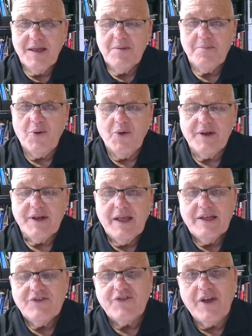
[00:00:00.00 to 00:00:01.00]
point.
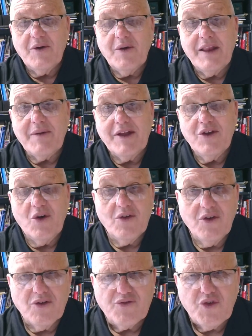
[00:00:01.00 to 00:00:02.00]
So anyway,
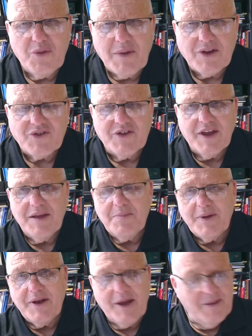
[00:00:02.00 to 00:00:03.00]
not too much today,
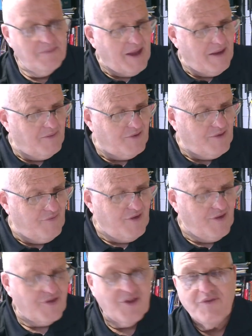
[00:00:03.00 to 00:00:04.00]
but that was the
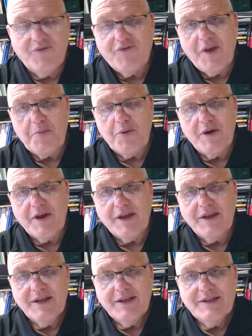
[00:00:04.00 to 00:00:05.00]
5th of
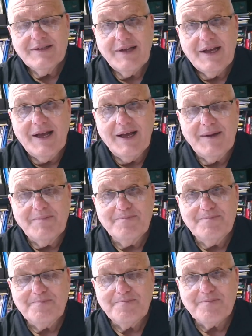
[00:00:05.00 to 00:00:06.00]
February
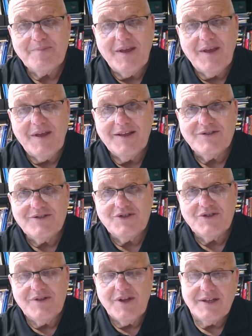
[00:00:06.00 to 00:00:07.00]

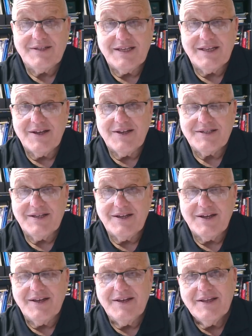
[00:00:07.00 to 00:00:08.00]

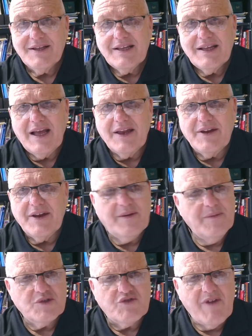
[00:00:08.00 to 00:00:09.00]
1999, and it
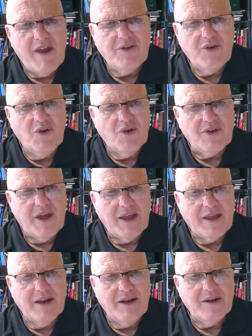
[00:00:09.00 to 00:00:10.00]
was Groundhog
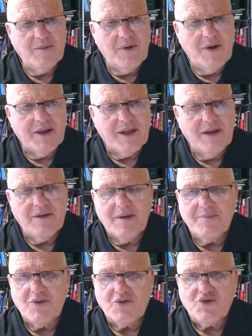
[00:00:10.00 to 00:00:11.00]
Day a little while ago.
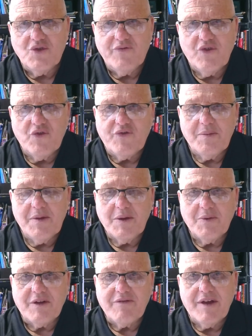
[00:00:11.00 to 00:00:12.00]
I'm not sure if you're familiar
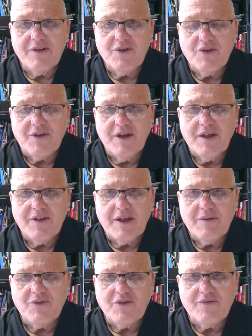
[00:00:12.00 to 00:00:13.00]
with Groundhog Day. I think
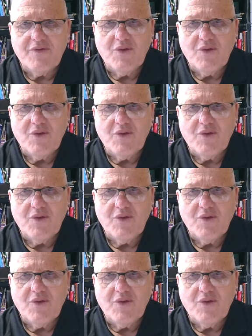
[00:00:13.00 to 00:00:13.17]
it was the